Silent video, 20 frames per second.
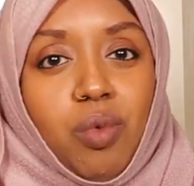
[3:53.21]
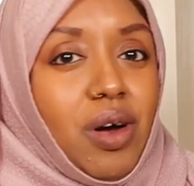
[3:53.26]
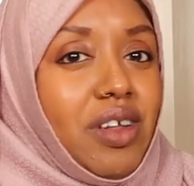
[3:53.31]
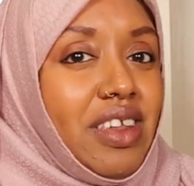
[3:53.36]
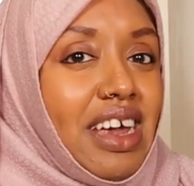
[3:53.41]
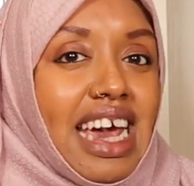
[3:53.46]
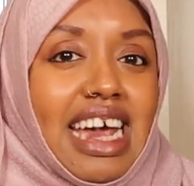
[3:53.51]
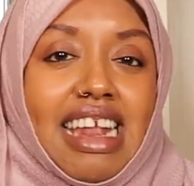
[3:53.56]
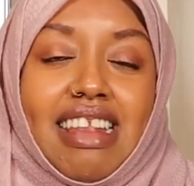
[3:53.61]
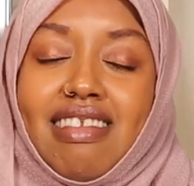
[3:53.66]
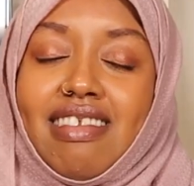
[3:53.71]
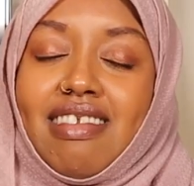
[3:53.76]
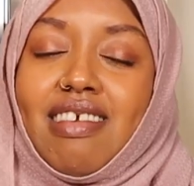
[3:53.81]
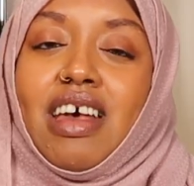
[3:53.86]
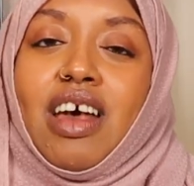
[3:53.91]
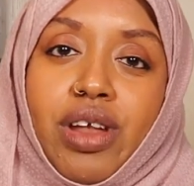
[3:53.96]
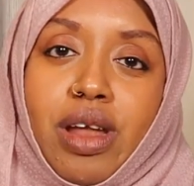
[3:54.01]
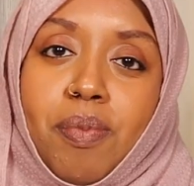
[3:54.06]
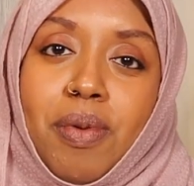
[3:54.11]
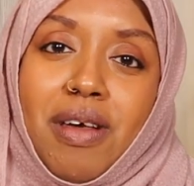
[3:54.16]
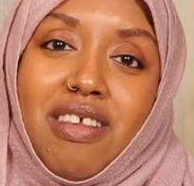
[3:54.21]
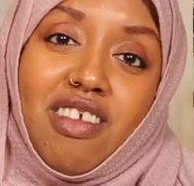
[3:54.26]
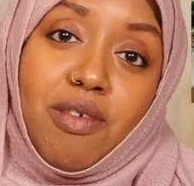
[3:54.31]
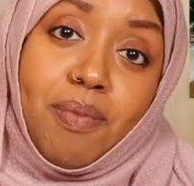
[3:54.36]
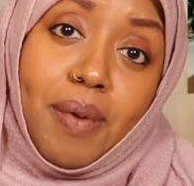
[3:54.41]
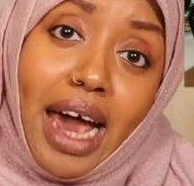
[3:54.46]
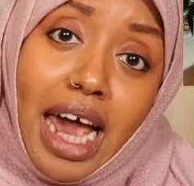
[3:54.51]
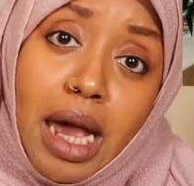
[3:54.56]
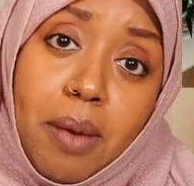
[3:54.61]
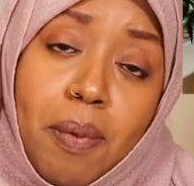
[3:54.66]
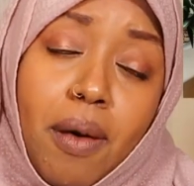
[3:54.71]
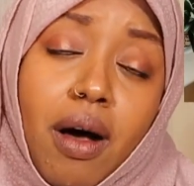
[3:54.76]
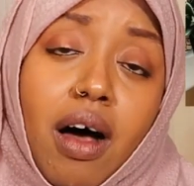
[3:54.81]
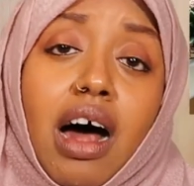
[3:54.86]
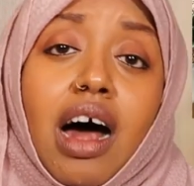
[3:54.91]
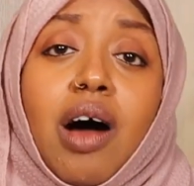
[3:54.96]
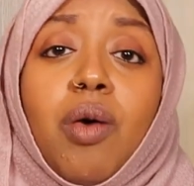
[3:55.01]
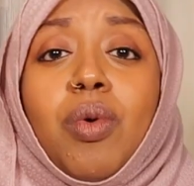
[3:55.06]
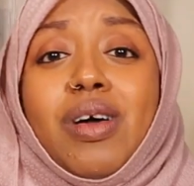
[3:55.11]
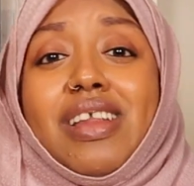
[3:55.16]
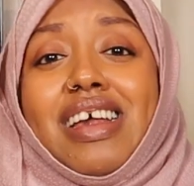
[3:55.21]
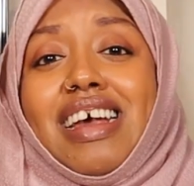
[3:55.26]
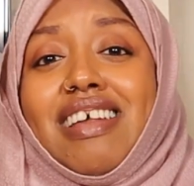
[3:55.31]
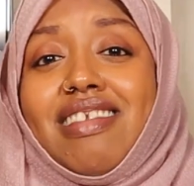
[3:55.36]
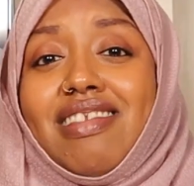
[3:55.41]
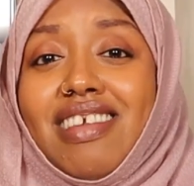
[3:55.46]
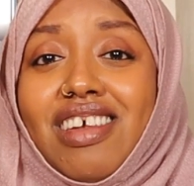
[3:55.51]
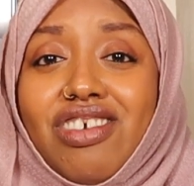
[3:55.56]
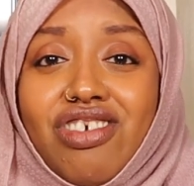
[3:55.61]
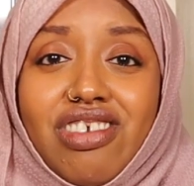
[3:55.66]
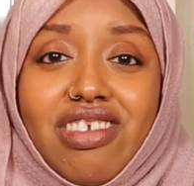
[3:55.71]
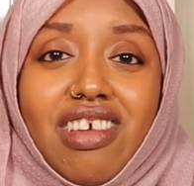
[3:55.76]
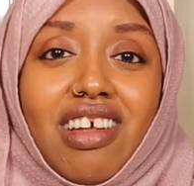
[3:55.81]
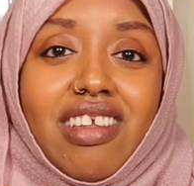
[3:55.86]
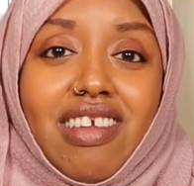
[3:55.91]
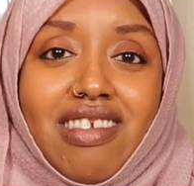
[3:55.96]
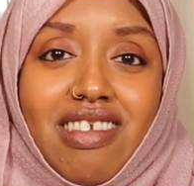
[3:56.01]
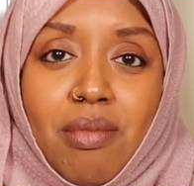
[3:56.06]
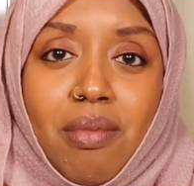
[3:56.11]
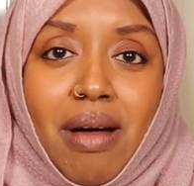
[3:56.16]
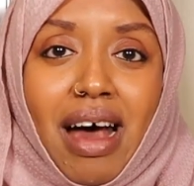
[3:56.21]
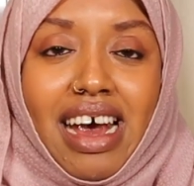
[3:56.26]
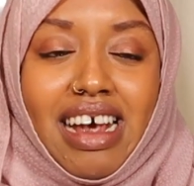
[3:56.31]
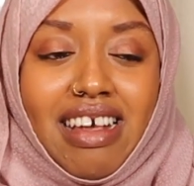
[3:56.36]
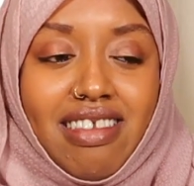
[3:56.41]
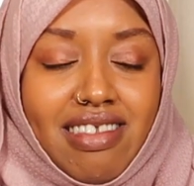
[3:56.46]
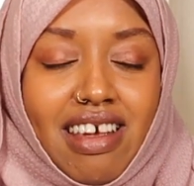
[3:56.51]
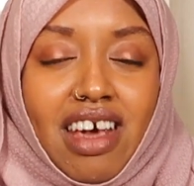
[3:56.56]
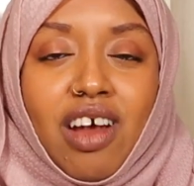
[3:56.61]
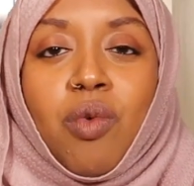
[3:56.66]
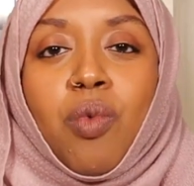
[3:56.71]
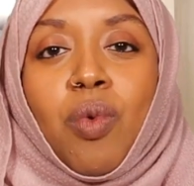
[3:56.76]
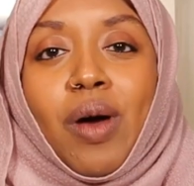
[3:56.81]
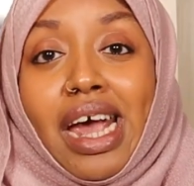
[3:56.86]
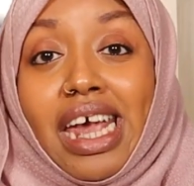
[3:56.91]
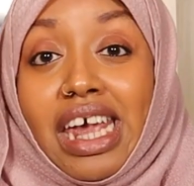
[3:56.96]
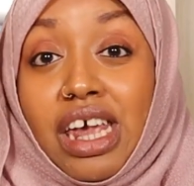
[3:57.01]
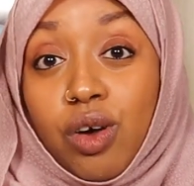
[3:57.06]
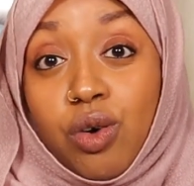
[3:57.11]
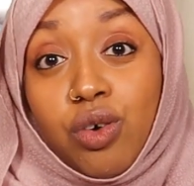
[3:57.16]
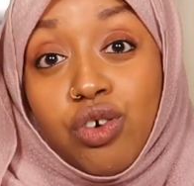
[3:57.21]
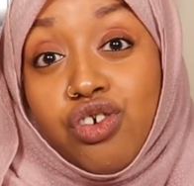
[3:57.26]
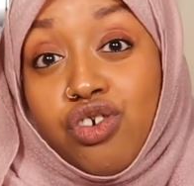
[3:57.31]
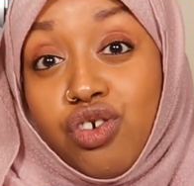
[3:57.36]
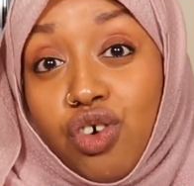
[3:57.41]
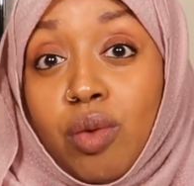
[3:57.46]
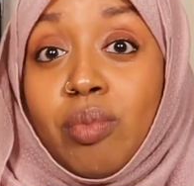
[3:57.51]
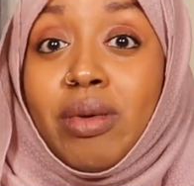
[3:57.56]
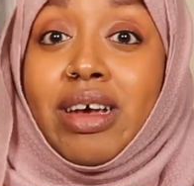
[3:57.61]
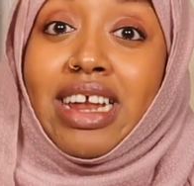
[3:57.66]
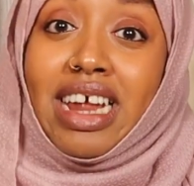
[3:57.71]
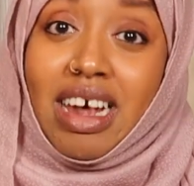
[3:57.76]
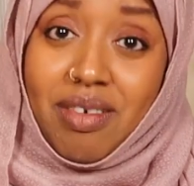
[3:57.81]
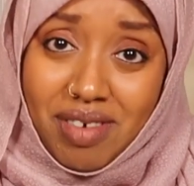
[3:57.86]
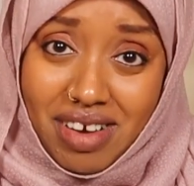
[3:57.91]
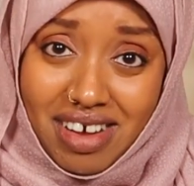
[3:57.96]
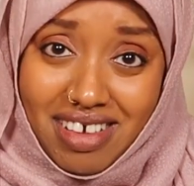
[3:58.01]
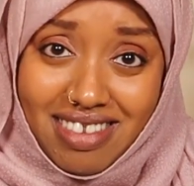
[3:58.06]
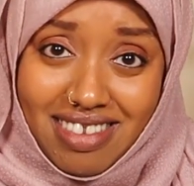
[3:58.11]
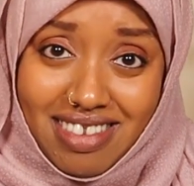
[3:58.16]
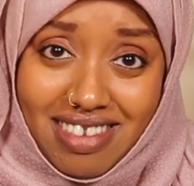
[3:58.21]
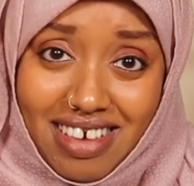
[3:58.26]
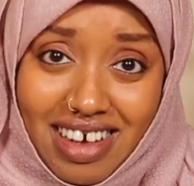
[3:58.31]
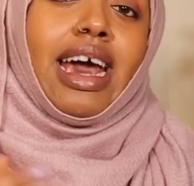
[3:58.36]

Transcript: Whether it's on a piece of paper, whether it's digital, doesn't matter. Is there a way you could show me an evidence?